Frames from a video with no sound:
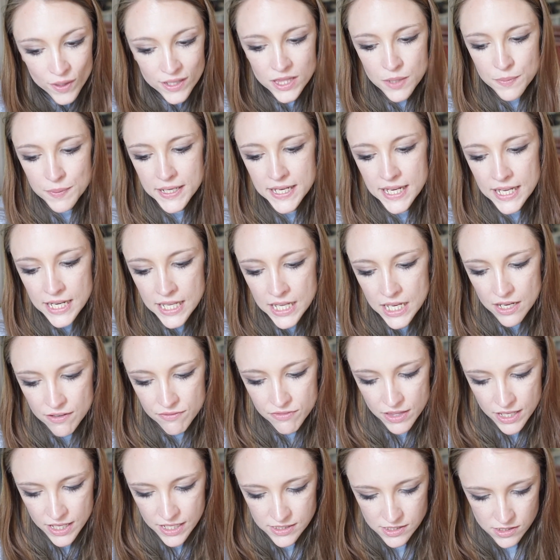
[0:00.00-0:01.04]
in the beginning of
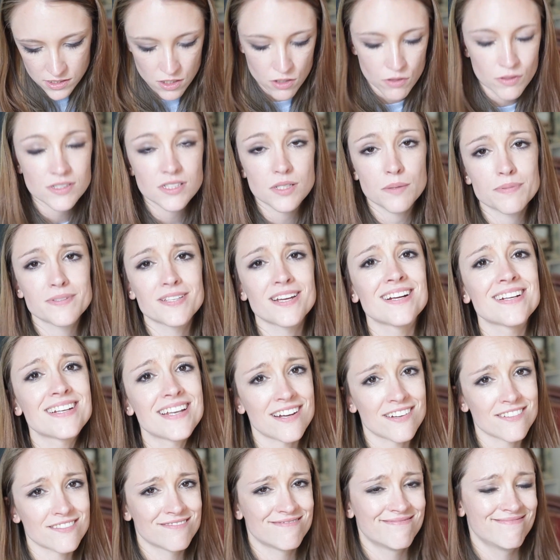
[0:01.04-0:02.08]
this, oh, it's upside
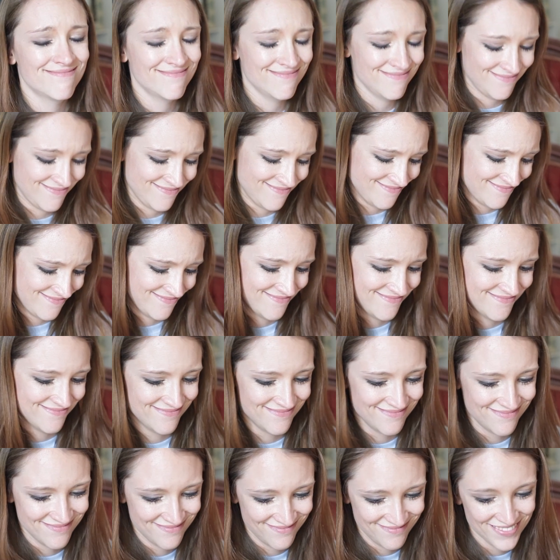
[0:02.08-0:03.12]
down.
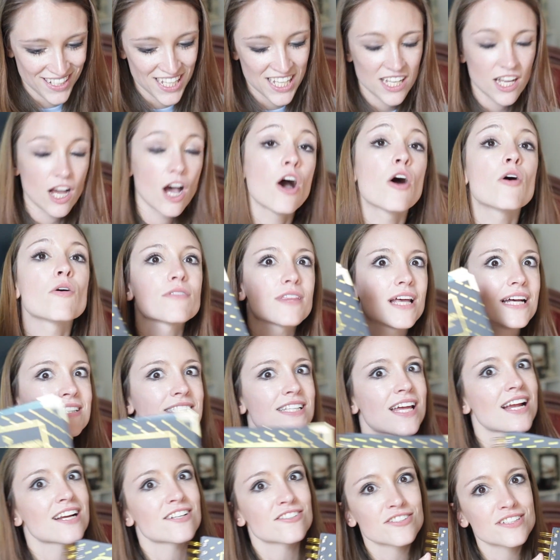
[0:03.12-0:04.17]
Oh,
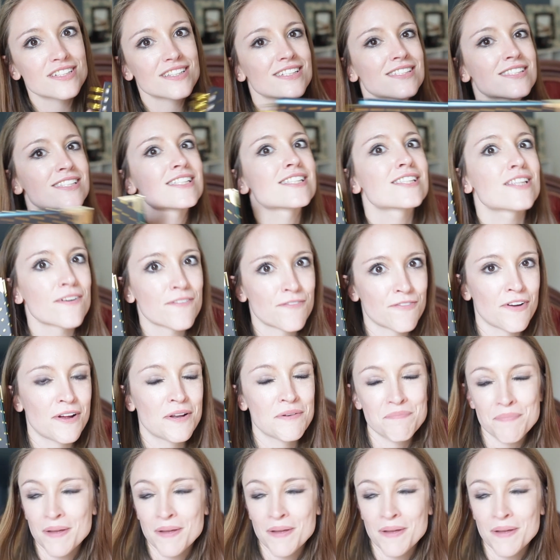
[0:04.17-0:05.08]
this is the front